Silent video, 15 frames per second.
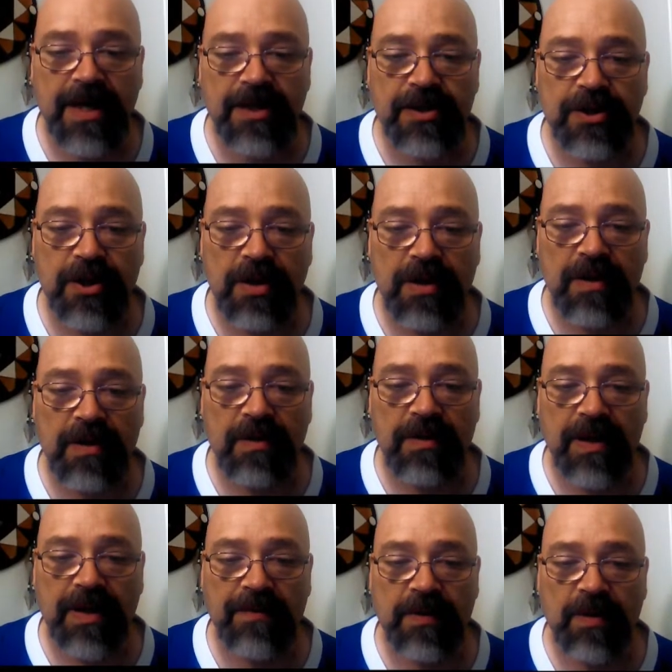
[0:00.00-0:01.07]
So,
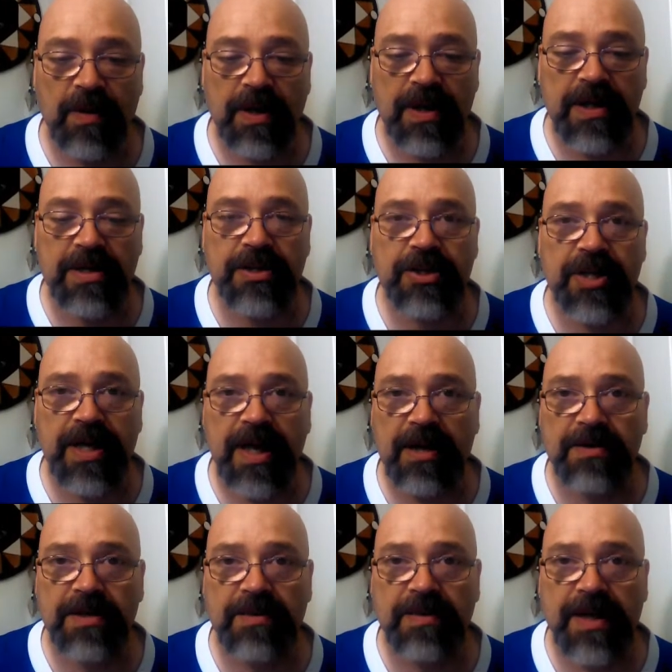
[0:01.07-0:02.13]
if you want to check
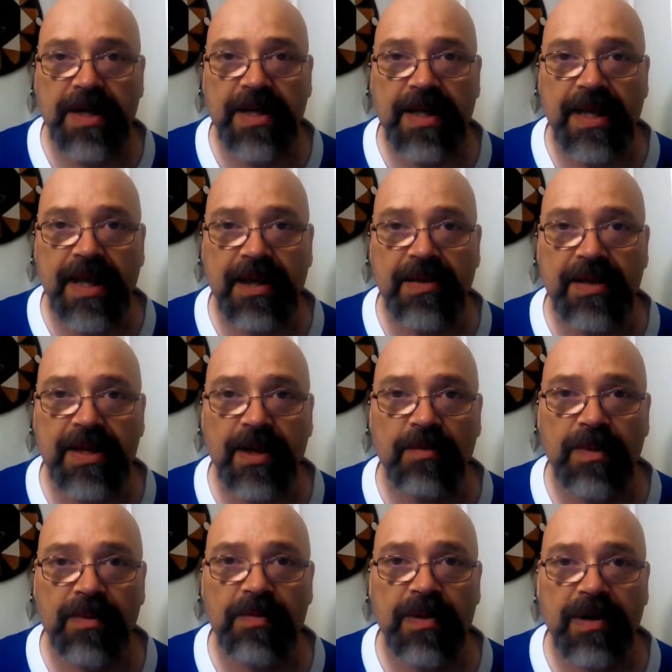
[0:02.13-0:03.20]
out something like that, I think that would
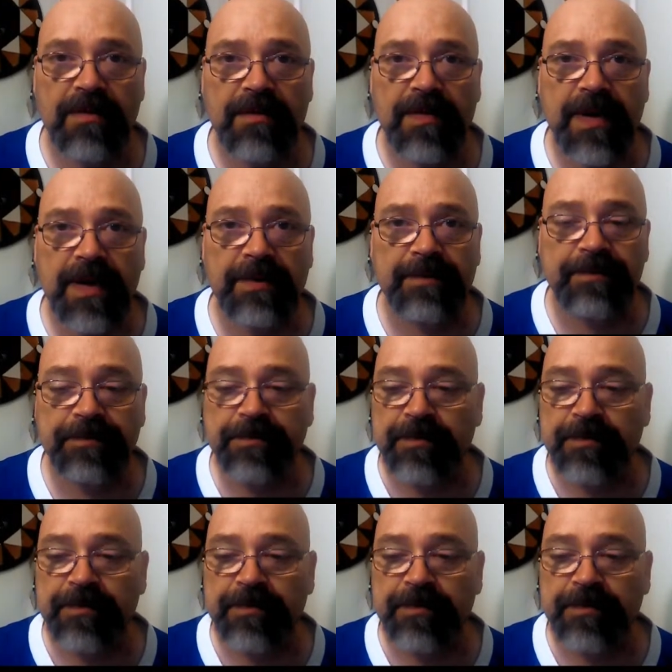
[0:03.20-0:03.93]
be really fun.